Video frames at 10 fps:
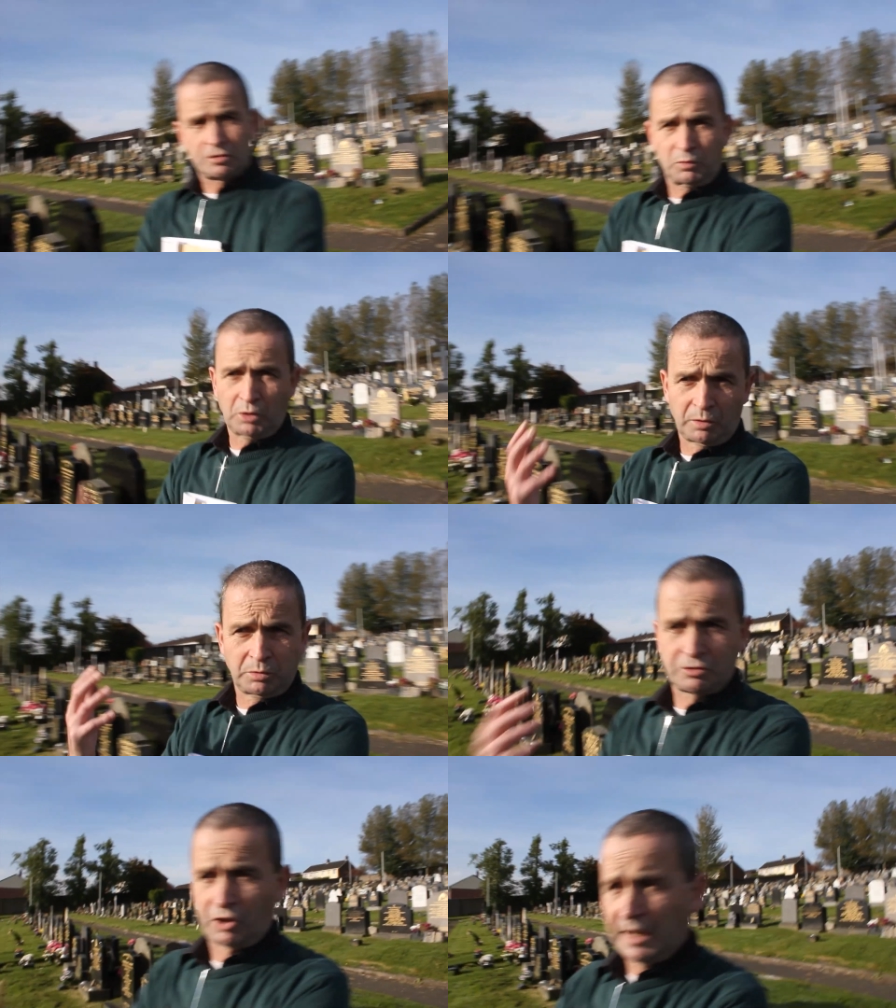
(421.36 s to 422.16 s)
where it
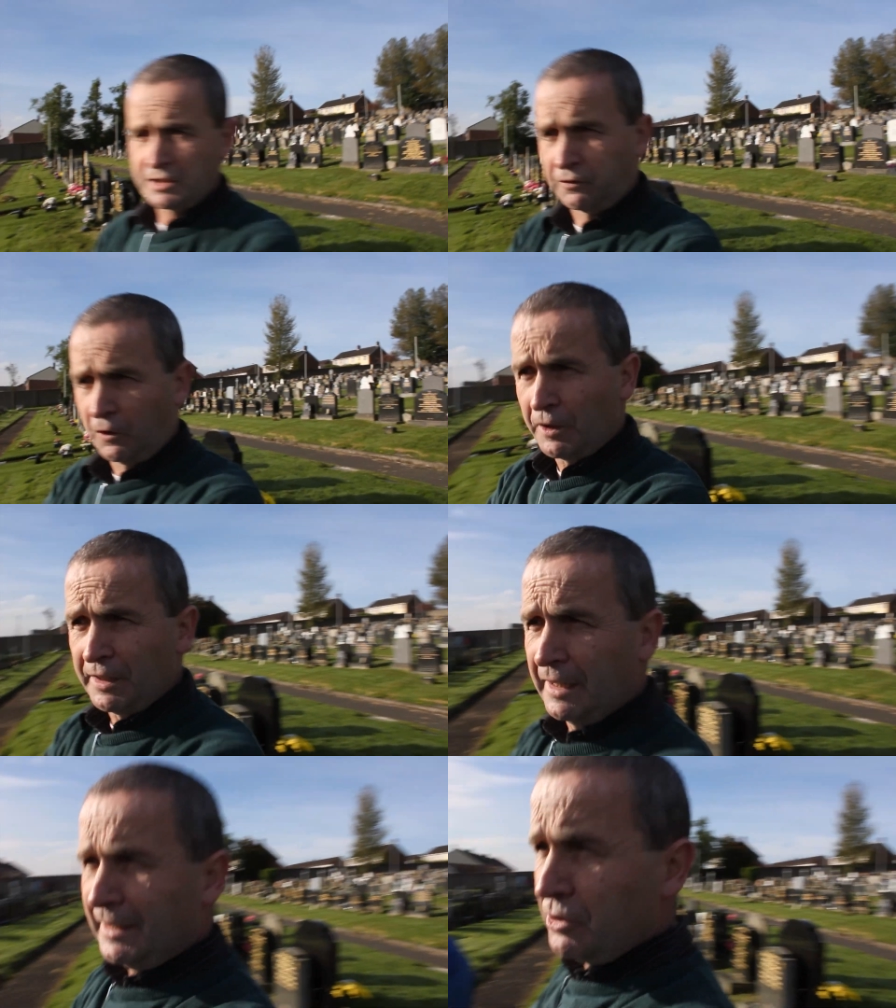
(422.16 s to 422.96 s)
was tragic.
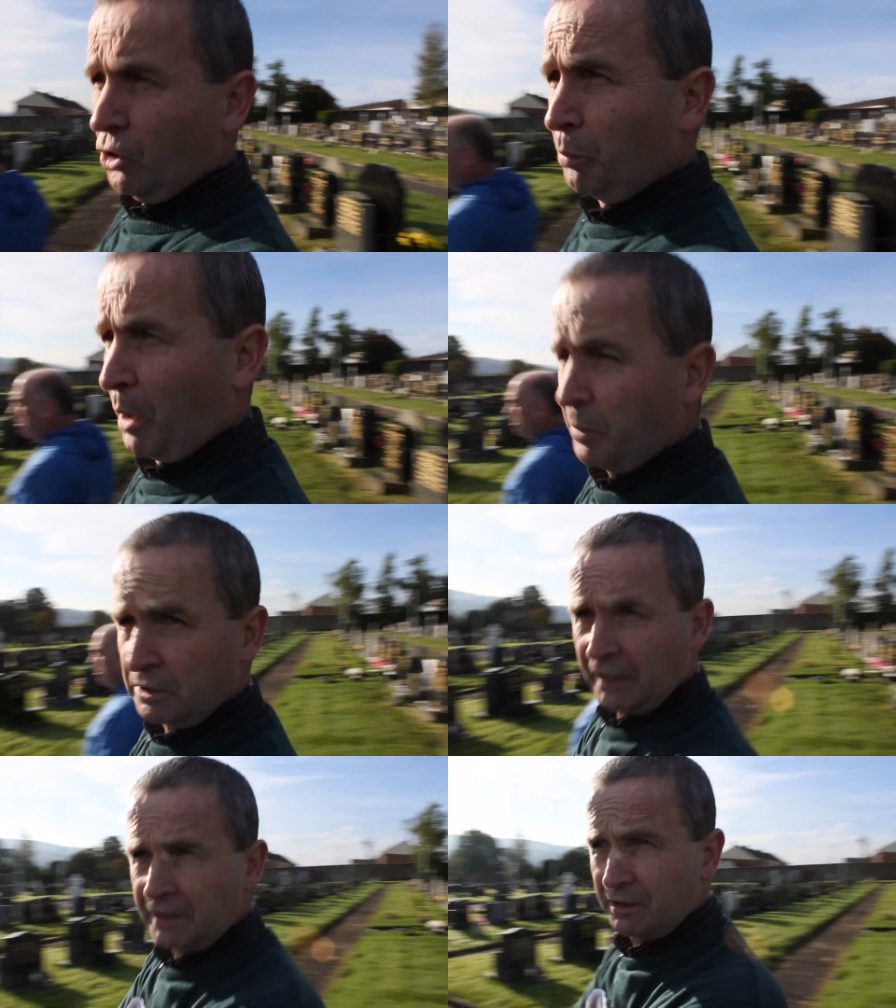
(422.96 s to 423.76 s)
49 young people
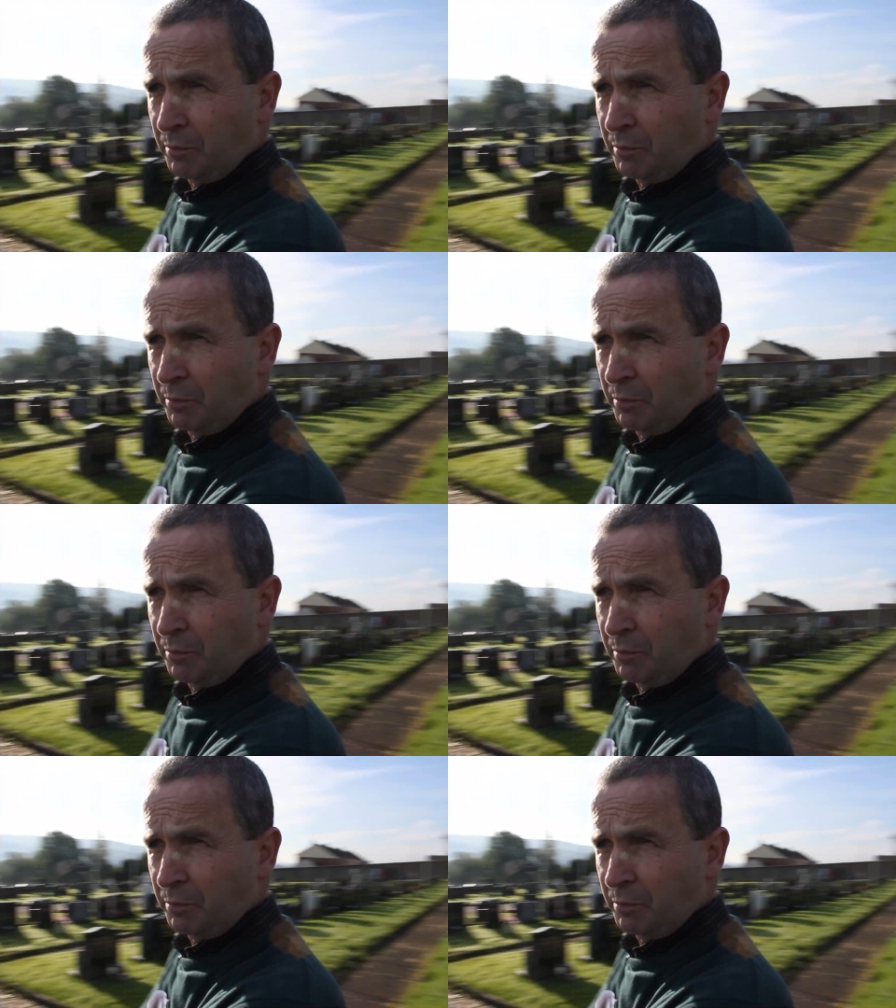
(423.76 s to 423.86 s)
died in the